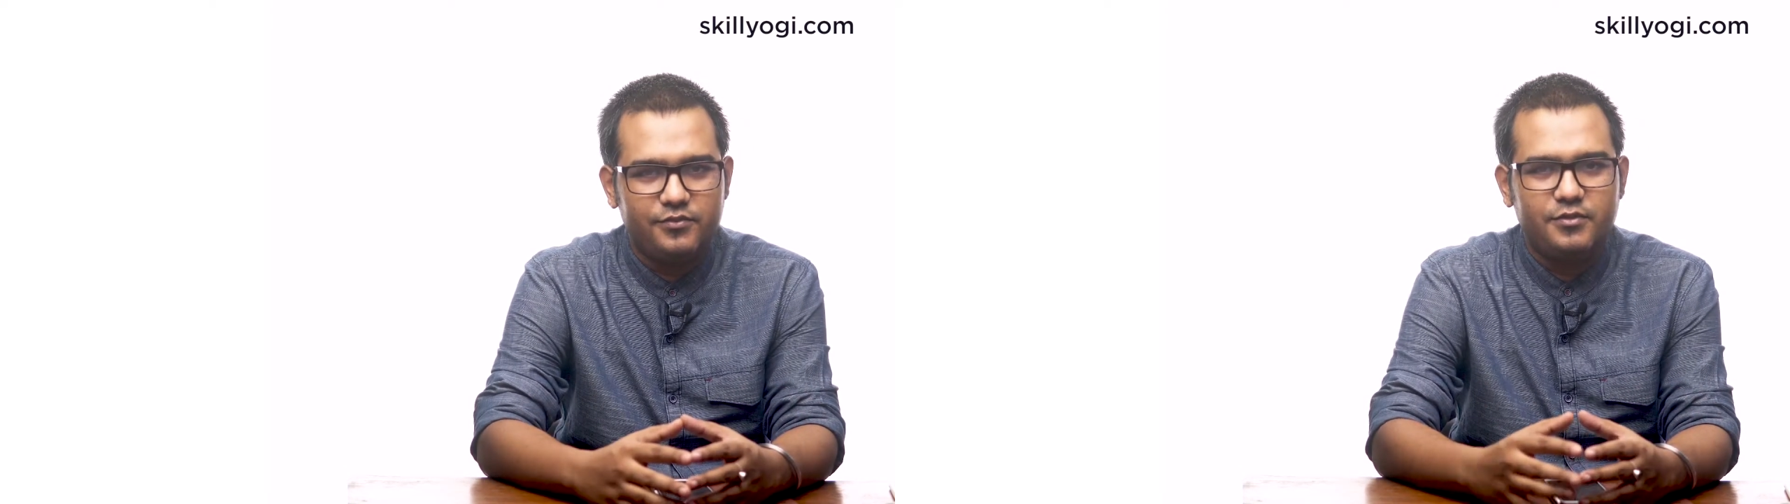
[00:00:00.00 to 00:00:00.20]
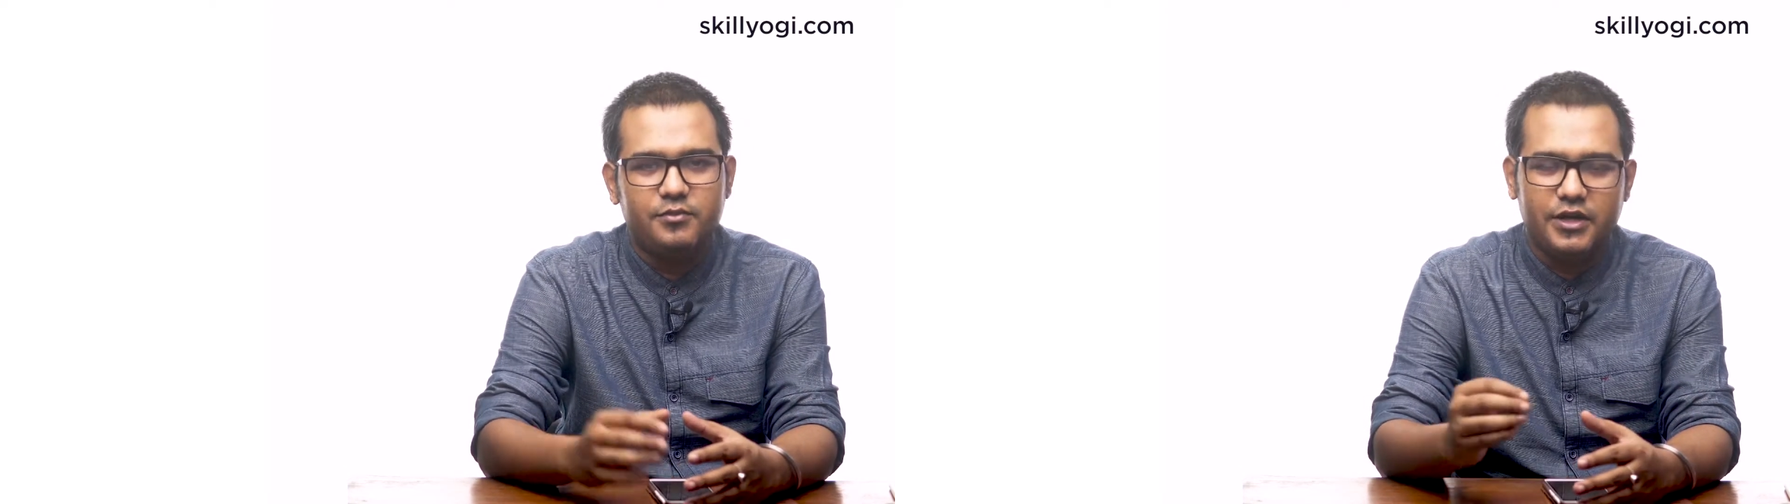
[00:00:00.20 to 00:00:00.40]

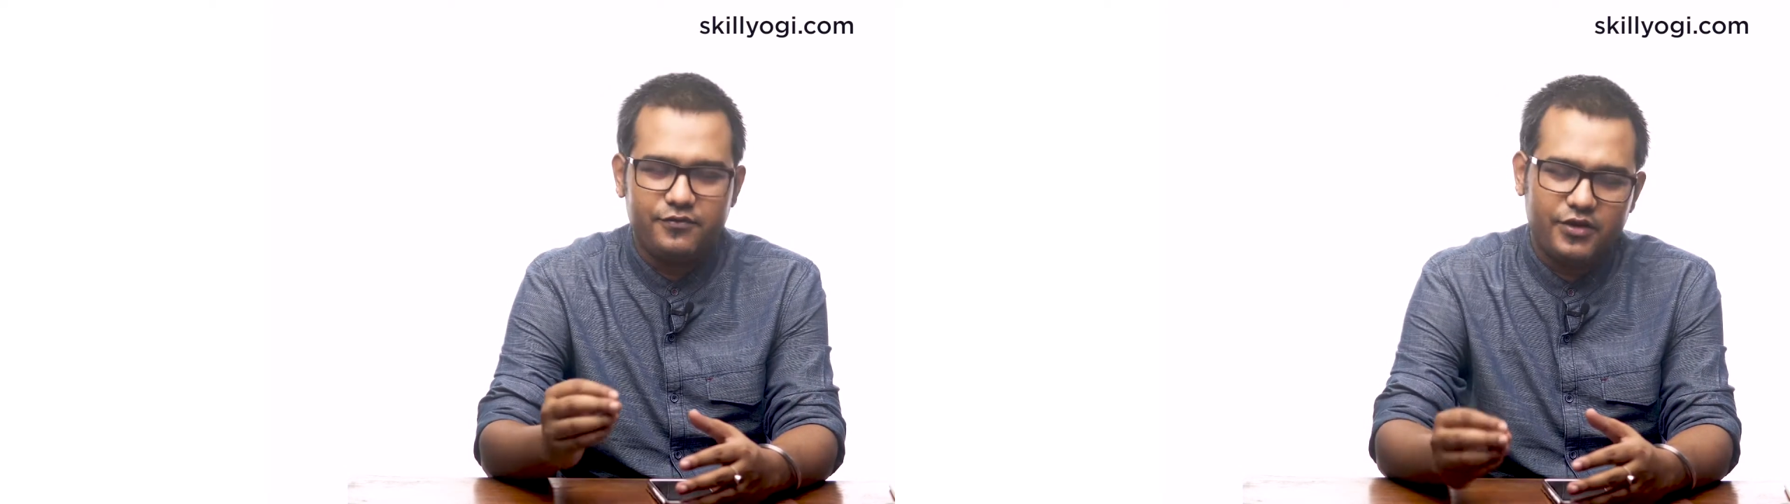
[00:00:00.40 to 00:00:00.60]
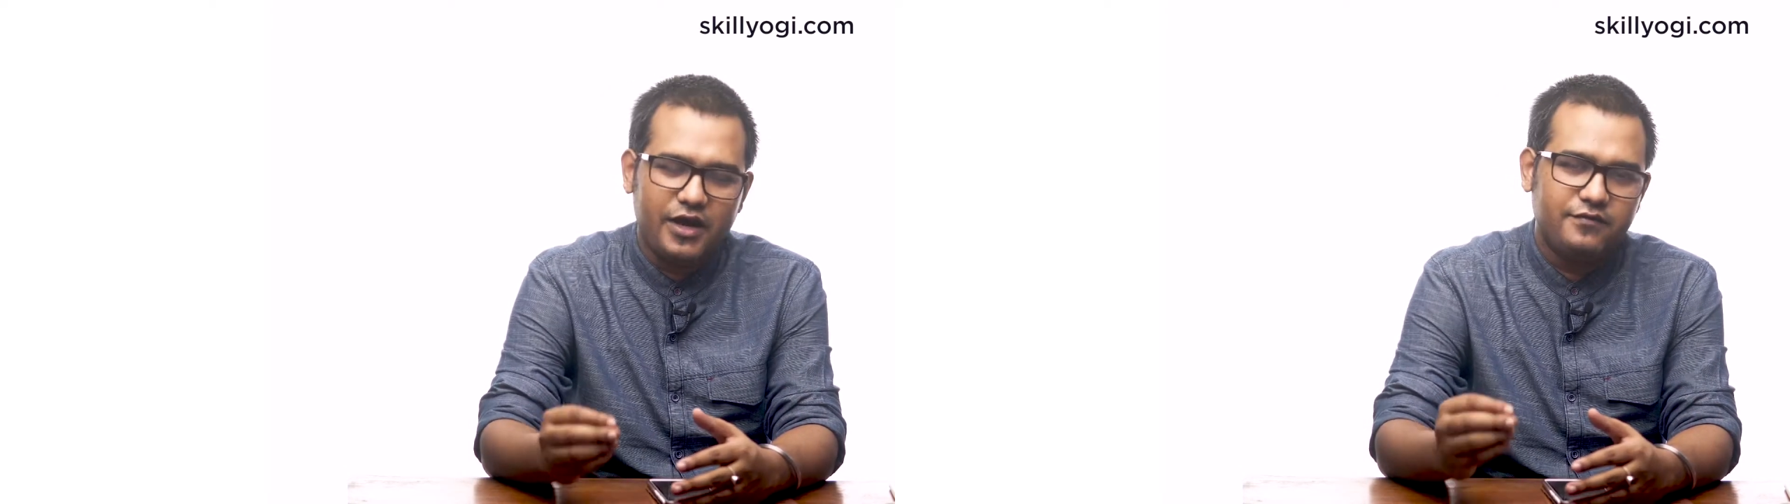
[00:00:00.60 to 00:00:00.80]
But if
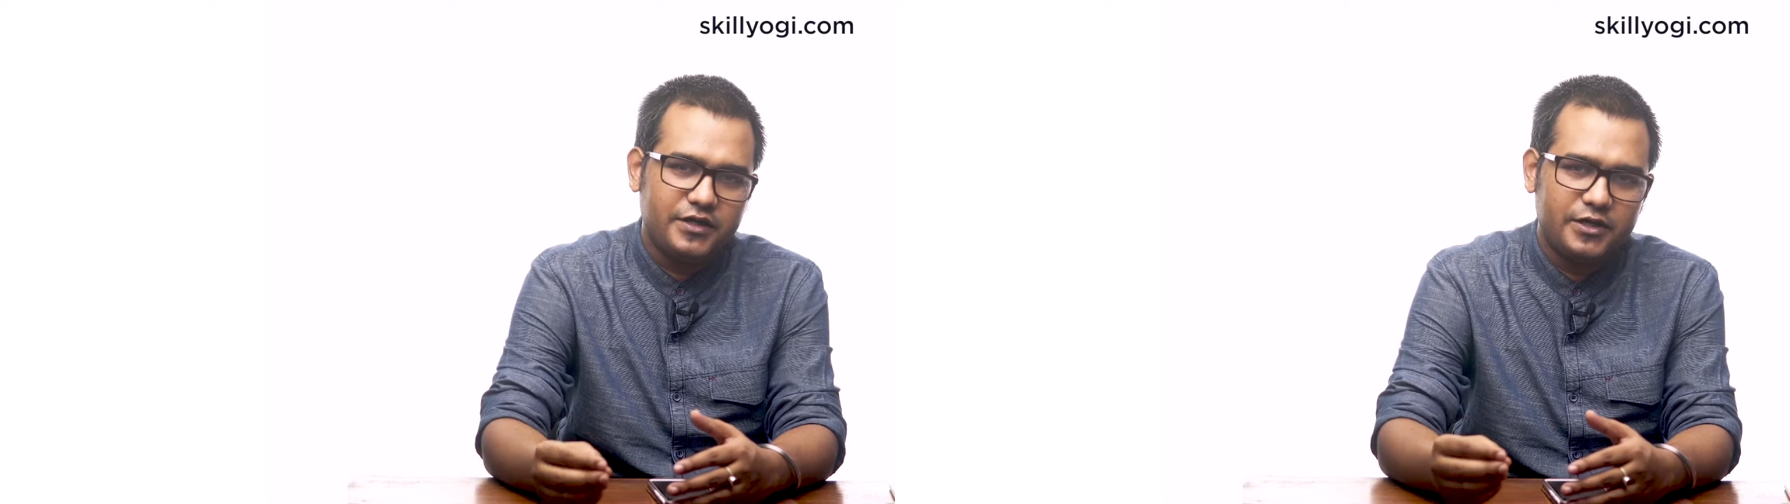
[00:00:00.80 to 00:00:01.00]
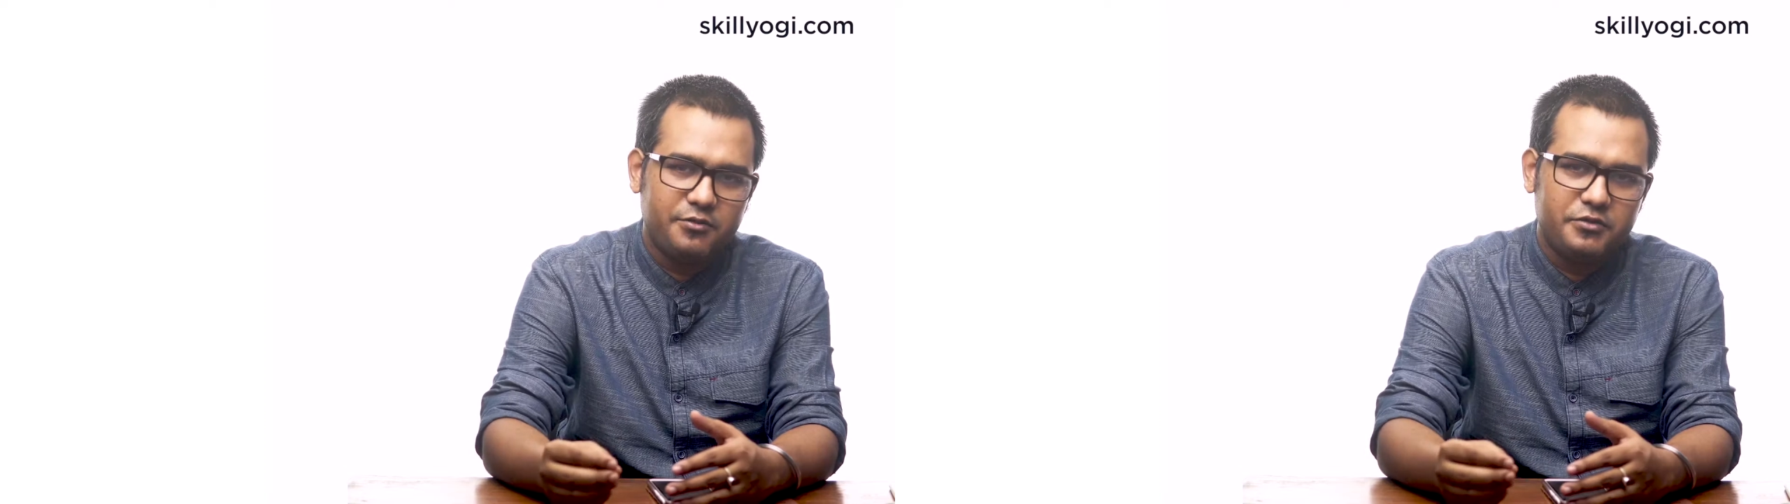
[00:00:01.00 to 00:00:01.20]
you have a
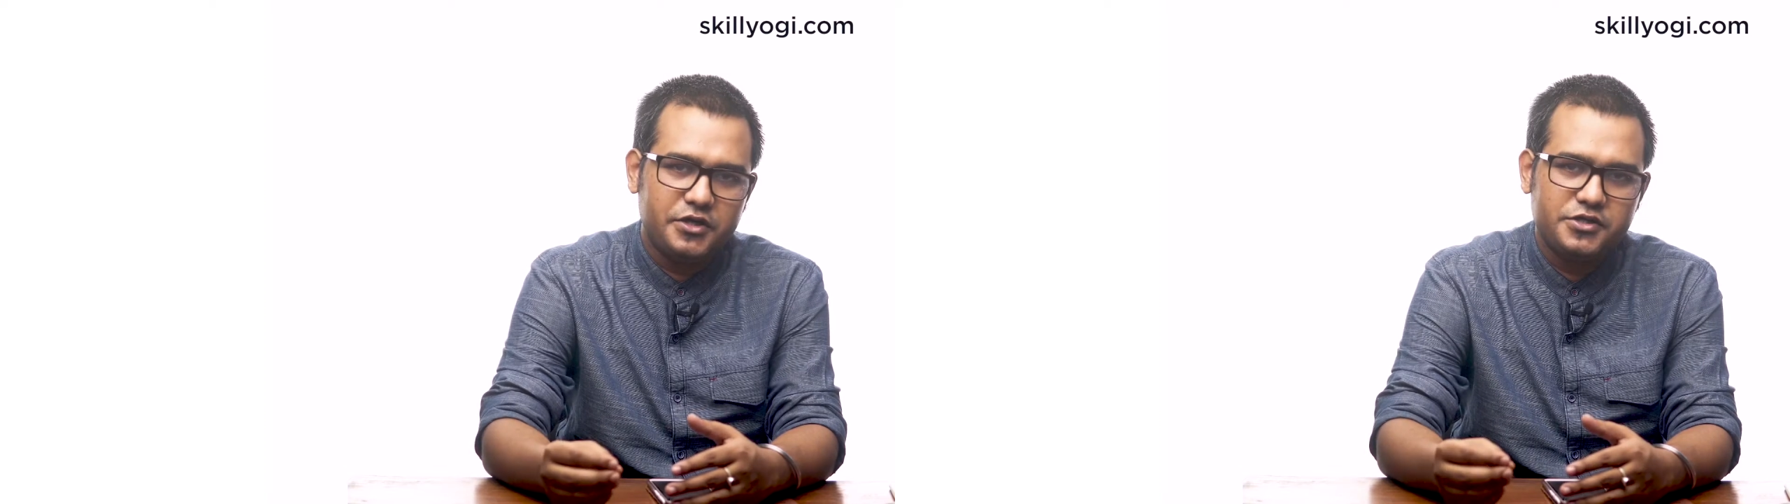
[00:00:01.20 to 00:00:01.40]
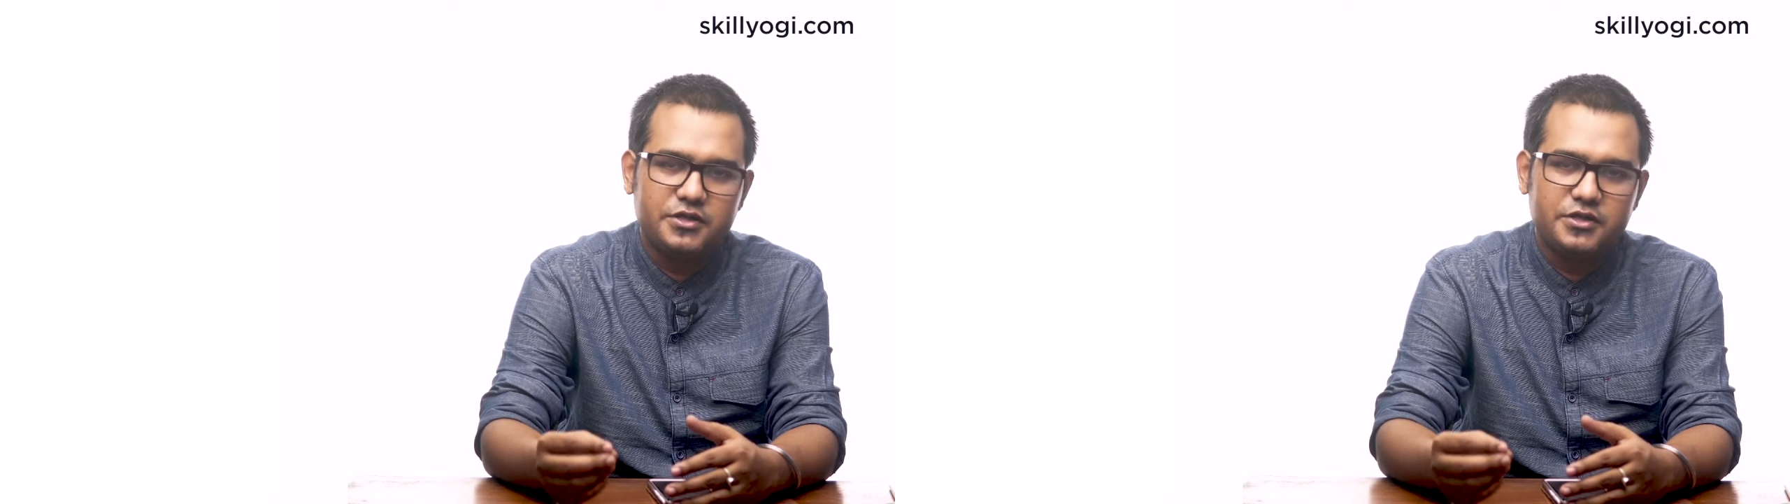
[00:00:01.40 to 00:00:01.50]
determination,